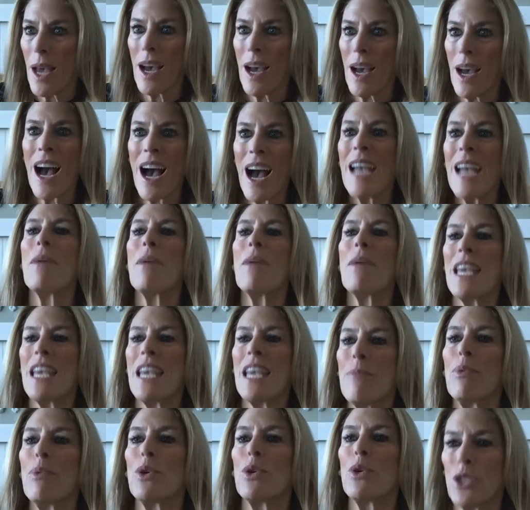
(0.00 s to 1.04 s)
I'm
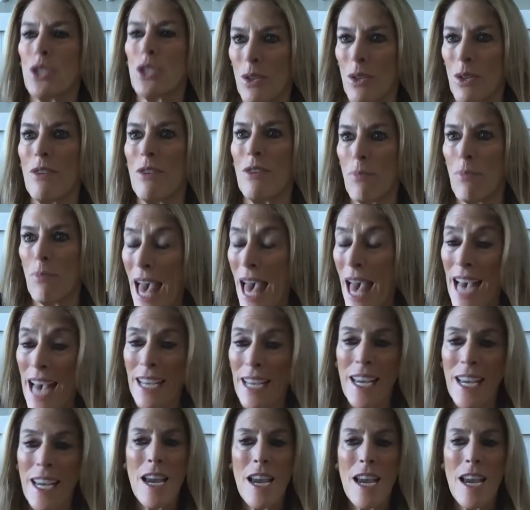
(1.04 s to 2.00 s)
able to give back